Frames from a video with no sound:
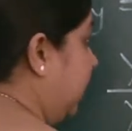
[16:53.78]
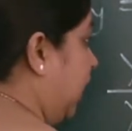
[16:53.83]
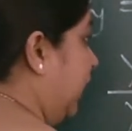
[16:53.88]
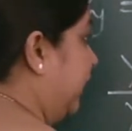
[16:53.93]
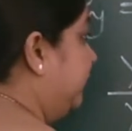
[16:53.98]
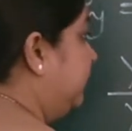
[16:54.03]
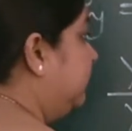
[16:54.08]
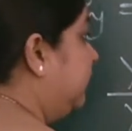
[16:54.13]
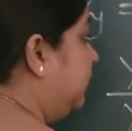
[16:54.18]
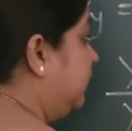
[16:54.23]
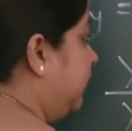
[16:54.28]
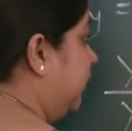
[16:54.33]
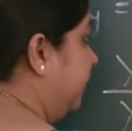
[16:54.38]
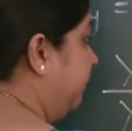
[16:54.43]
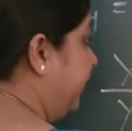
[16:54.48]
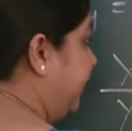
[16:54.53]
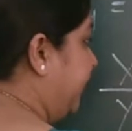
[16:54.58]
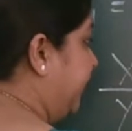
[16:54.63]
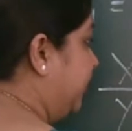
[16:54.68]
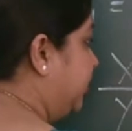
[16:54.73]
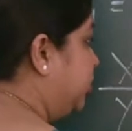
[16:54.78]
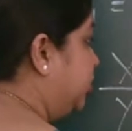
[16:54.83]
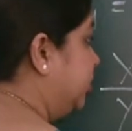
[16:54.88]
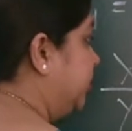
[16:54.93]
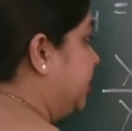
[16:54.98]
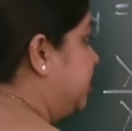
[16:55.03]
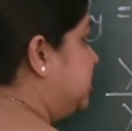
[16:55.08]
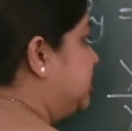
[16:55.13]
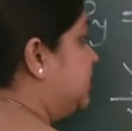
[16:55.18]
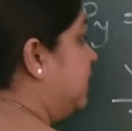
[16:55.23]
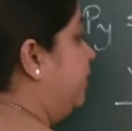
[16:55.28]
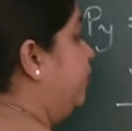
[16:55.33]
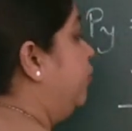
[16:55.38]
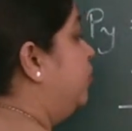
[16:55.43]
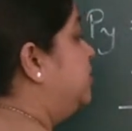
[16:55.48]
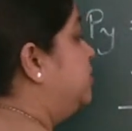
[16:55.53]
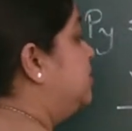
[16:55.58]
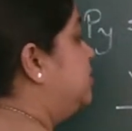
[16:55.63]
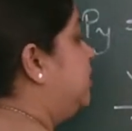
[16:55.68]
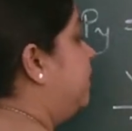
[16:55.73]
Another combination is,
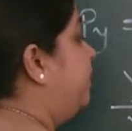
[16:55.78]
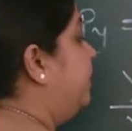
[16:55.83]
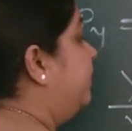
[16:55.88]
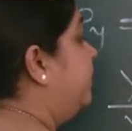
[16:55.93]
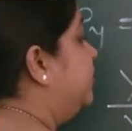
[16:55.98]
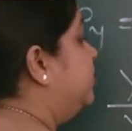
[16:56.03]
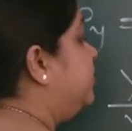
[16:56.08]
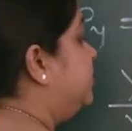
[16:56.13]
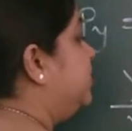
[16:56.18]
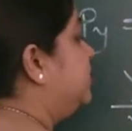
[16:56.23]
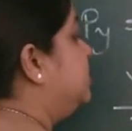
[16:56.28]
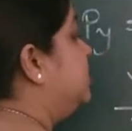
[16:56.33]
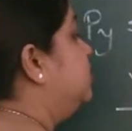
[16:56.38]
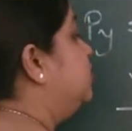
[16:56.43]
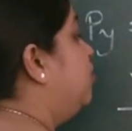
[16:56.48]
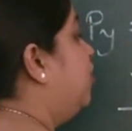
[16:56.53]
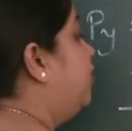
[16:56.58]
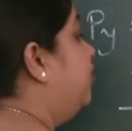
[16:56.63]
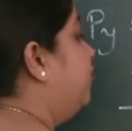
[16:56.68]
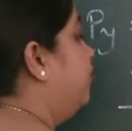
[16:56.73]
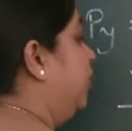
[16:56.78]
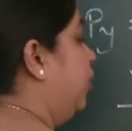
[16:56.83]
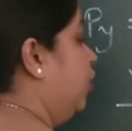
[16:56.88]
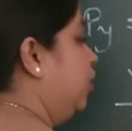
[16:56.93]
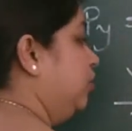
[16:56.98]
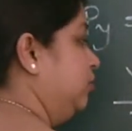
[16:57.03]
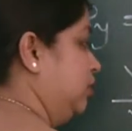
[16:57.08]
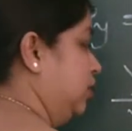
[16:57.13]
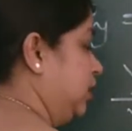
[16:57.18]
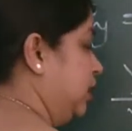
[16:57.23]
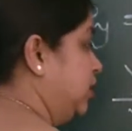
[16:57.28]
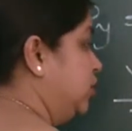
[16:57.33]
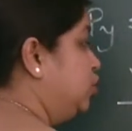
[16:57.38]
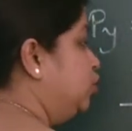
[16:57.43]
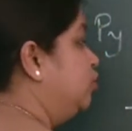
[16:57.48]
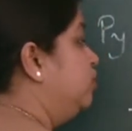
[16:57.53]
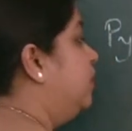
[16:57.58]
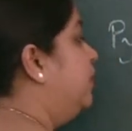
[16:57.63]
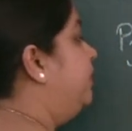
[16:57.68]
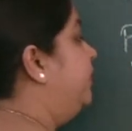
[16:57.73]
suppose the purchases of or the
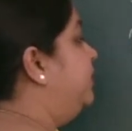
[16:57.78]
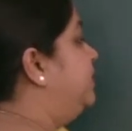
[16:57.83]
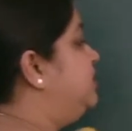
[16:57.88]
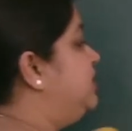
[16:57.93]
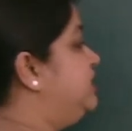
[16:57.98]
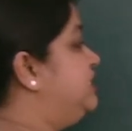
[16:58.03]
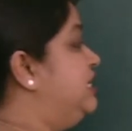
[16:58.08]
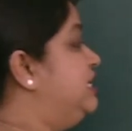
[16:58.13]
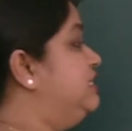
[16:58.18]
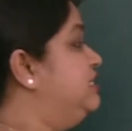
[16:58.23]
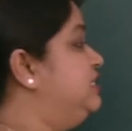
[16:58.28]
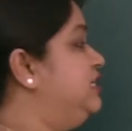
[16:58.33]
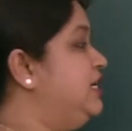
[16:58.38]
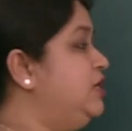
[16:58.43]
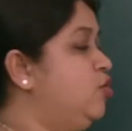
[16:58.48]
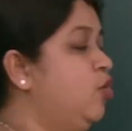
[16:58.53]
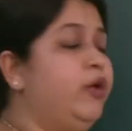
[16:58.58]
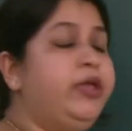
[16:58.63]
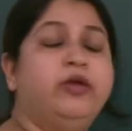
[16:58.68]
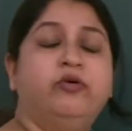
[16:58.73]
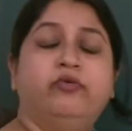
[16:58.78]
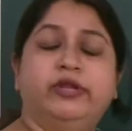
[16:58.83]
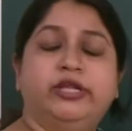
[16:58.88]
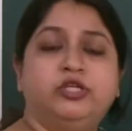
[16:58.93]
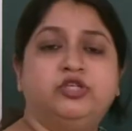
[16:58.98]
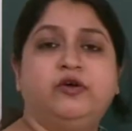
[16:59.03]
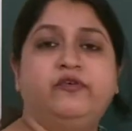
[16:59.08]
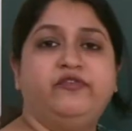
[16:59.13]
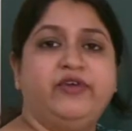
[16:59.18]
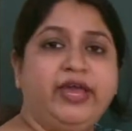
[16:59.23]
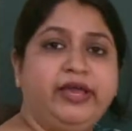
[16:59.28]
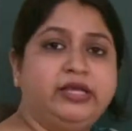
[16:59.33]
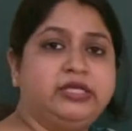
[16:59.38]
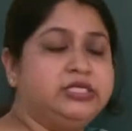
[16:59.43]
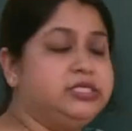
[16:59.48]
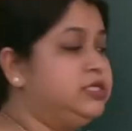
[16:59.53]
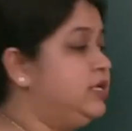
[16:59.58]
consumer purchases 0 unit of X